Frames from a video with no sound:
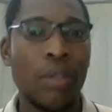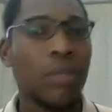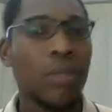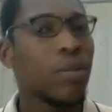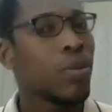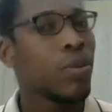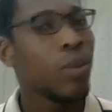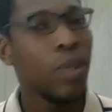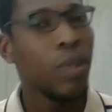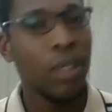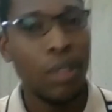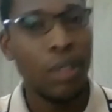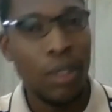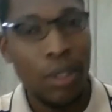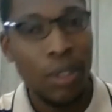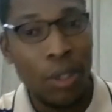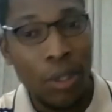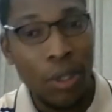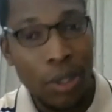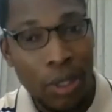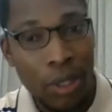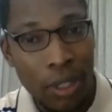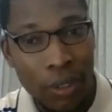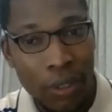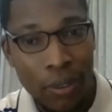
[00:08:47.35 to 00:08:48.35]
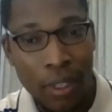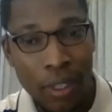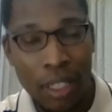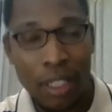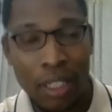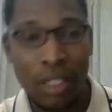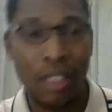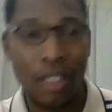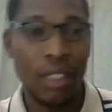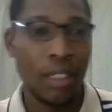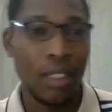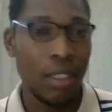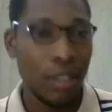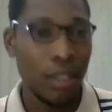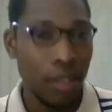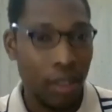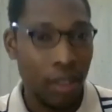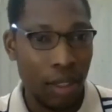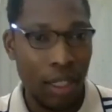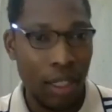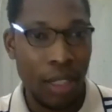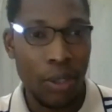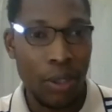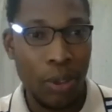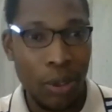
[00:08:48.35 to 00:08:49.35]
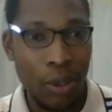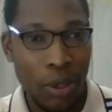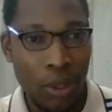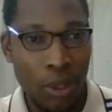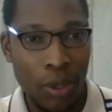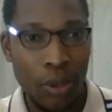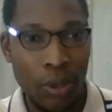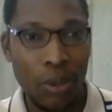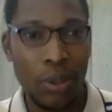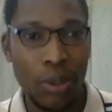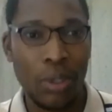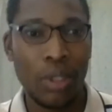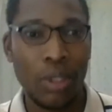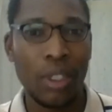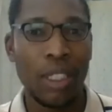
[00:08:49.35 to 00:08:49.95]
Well, not all universities, the good schools.